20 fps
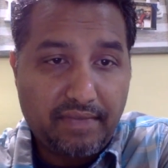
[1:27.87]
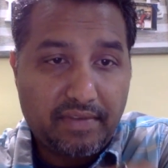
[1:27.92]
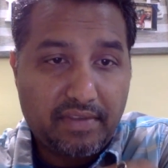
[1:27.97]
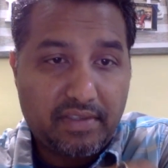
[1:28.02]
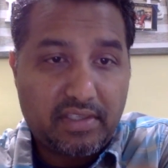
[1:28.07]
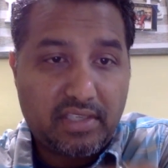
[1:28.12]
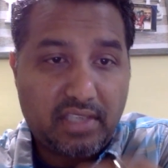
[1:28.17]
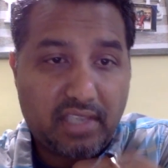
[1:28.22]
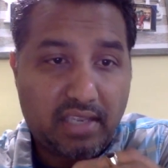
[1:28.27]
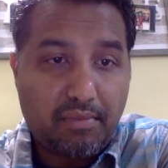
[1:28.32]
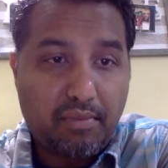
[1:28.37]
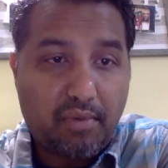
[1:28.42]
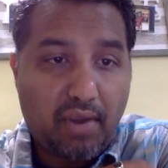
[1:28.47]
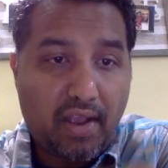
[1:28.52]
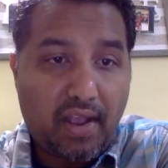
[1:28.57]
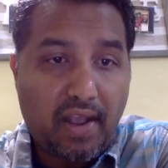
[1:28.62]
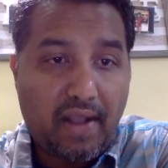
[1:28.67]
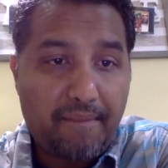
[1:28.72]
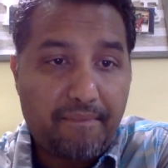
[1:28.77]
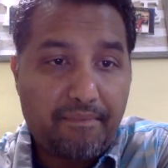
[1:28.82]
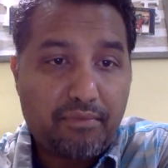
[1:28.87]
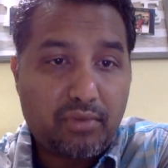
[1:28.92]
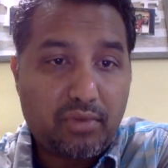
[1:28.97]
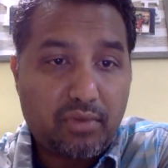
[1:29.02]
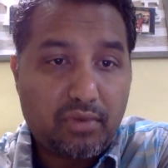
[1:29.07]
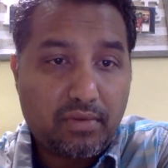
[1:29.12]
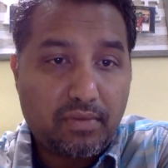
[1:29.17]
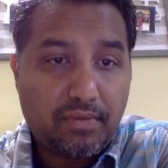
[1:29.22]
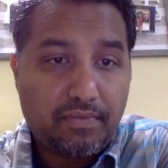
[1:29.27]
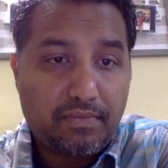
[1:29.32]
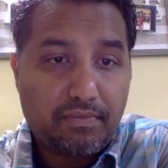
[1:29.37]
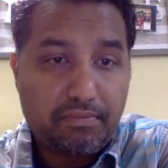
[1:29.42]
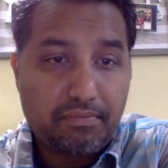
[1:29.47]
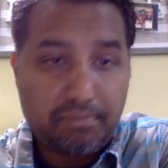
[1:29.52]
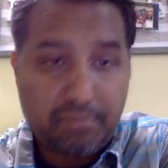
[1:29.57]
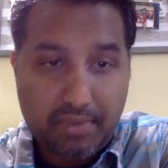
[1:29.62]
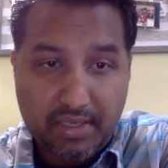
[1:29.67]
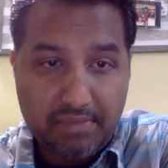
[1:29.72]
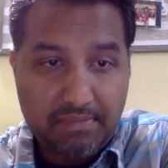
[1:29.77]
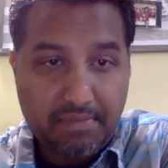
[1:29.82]
This is Abraham
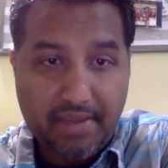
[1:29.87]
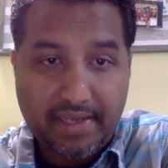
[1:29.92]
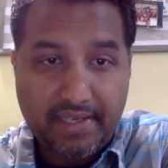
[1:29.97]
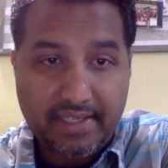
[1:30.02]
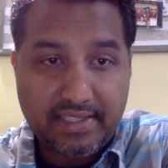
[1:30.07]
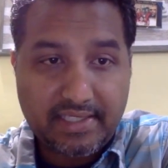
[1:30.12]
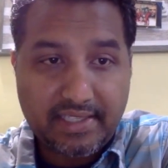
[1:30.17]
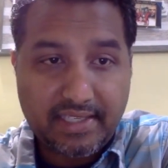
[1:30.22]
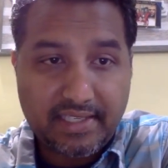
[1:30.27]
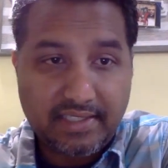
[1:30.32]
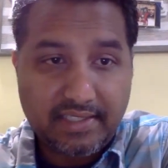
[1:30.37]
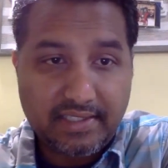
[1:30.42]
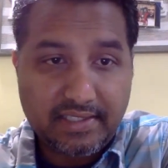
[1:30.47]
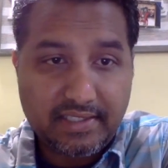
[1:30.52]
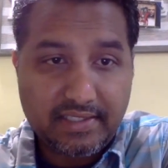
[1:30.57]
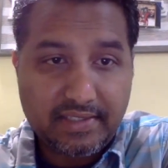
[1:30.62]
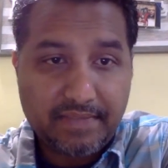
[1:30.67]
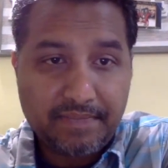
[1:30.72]
being mighty tent.